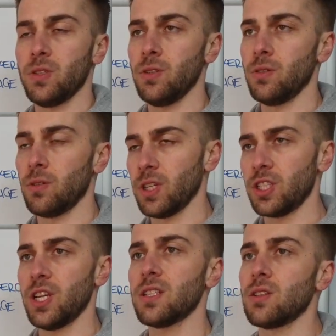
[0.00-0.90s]
to, or your
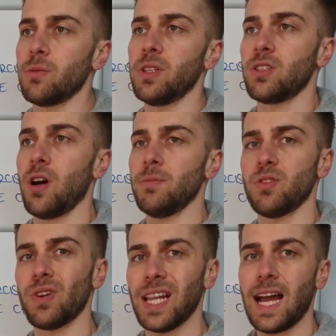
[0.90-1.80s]
chest a little bit of time
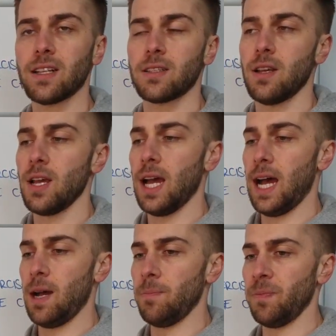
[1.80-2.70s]
to relax
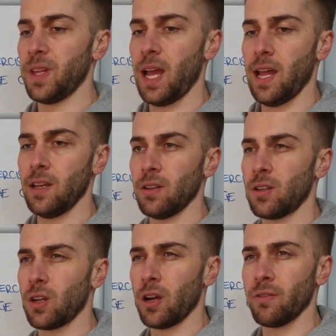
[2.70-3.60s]
and
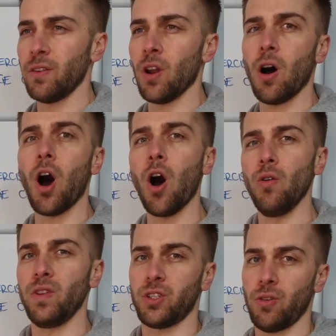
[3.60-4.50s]
kind of not
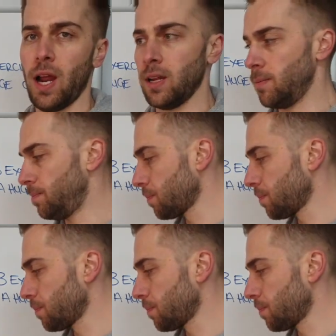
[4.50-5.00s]
overtrain.